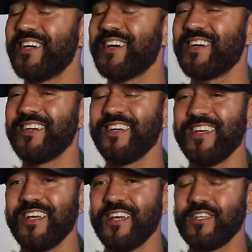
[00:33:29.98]
Yeah.
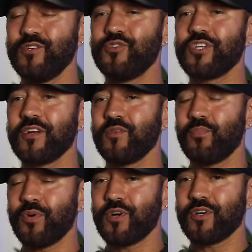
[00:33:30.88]
And you share in the
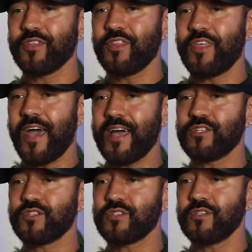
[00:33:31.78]
book
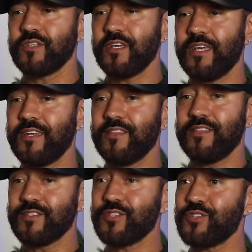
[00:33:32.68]
that, and
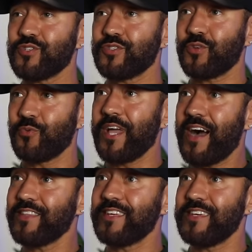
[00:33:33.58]
this is the
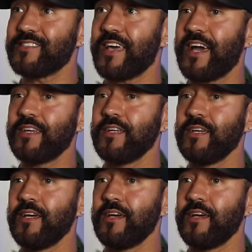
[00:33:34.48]
reality, is that